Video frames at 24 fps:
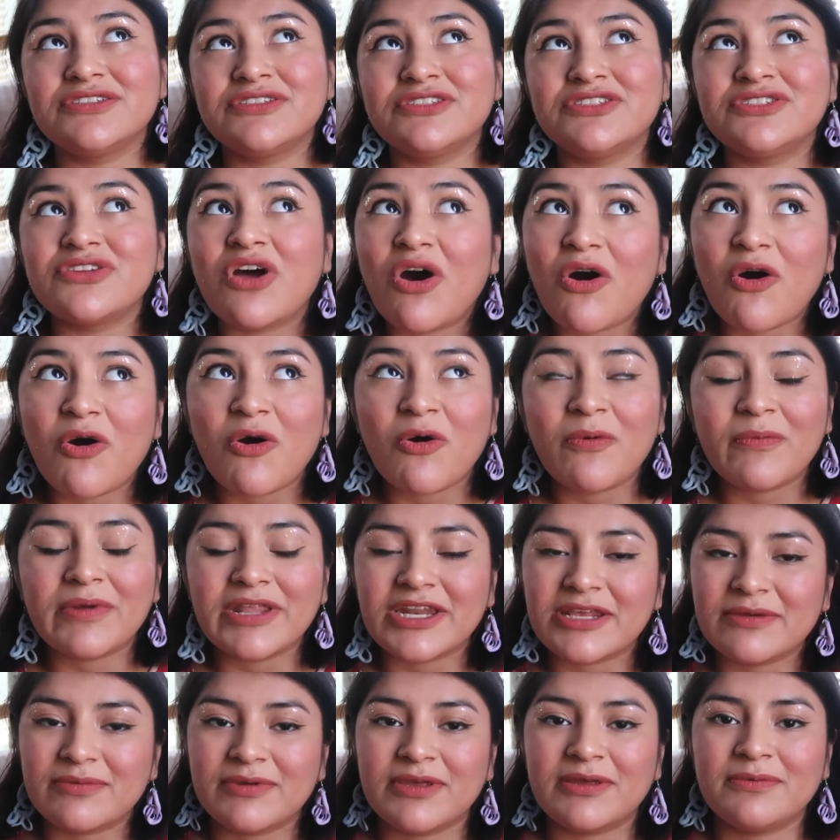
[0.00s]
so
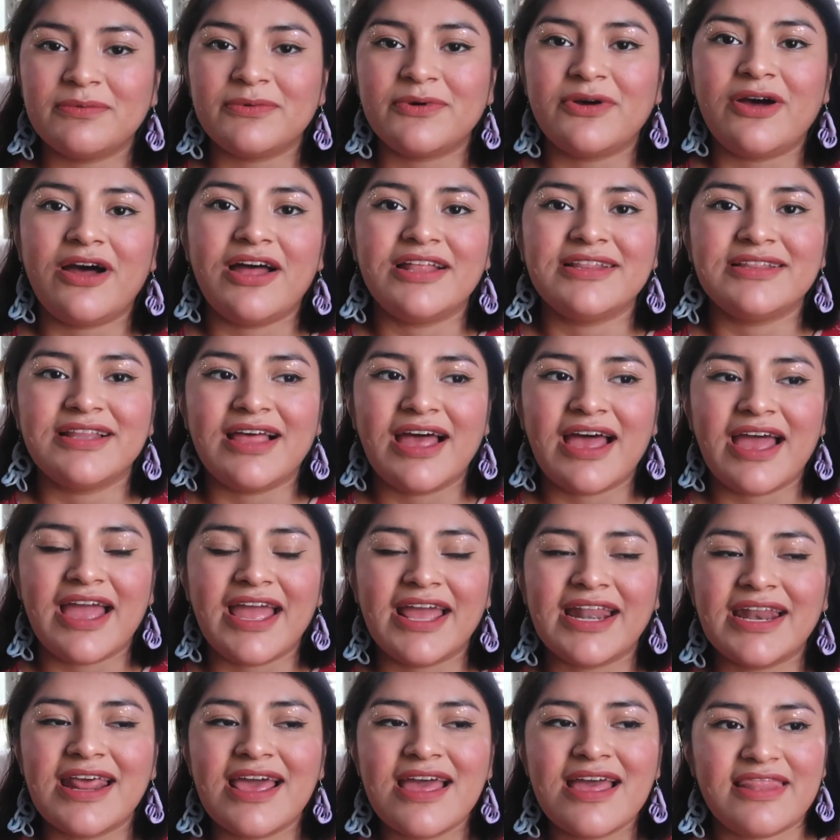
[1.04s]
many people
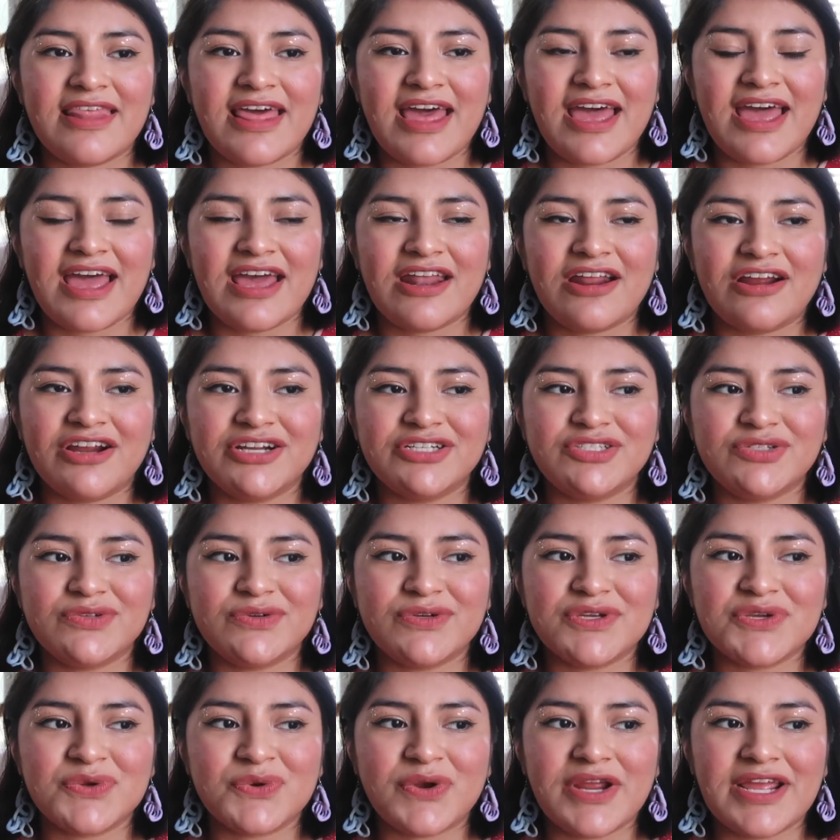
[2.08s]
online that are
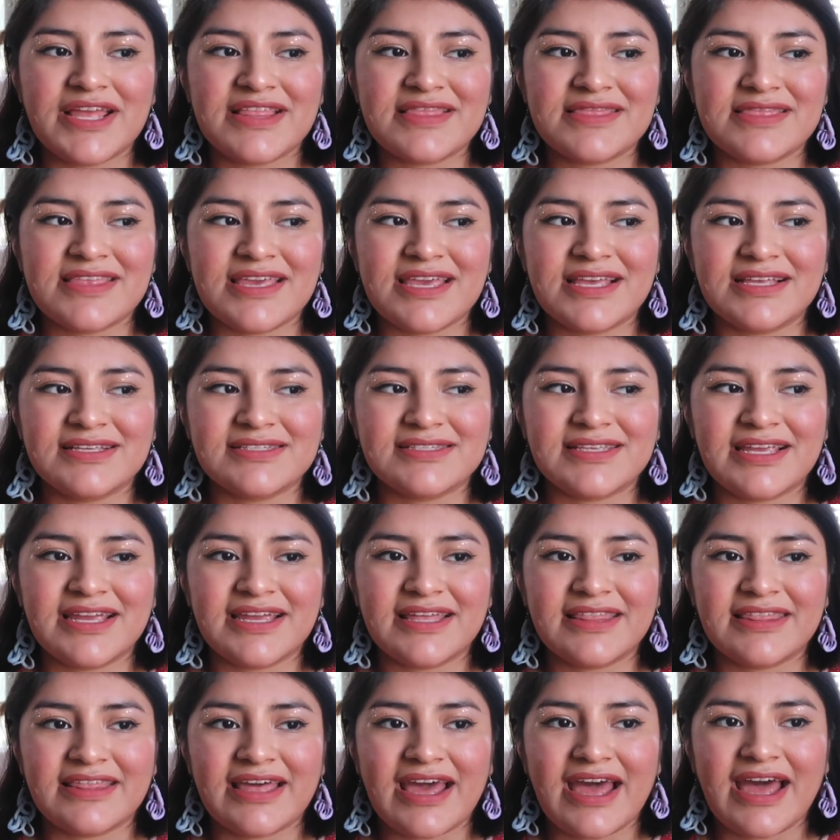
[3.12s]
doing great things
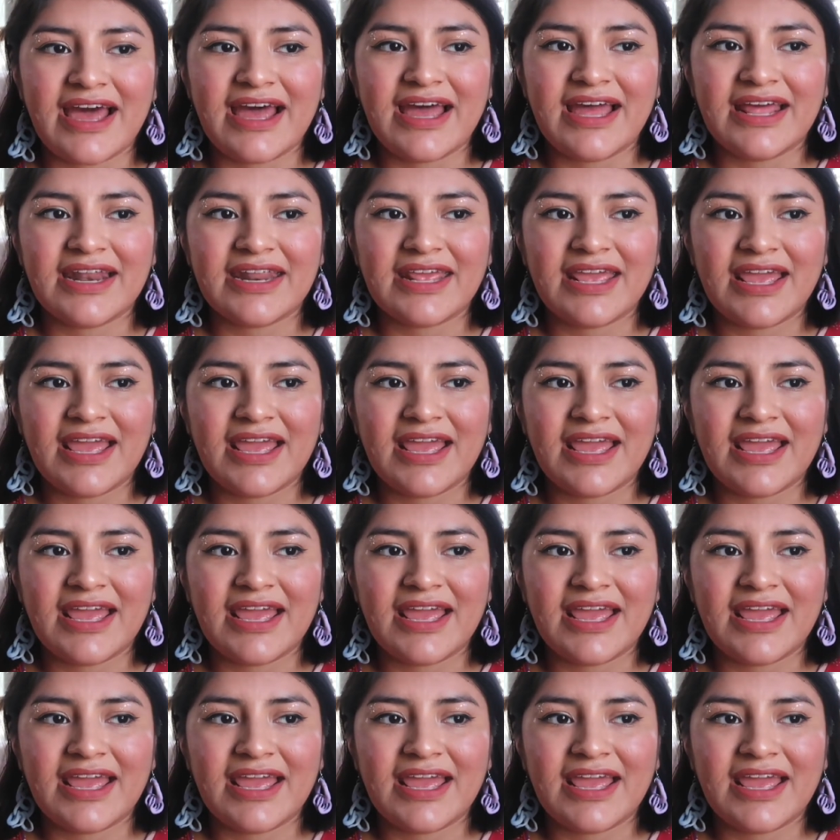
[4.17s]
like that,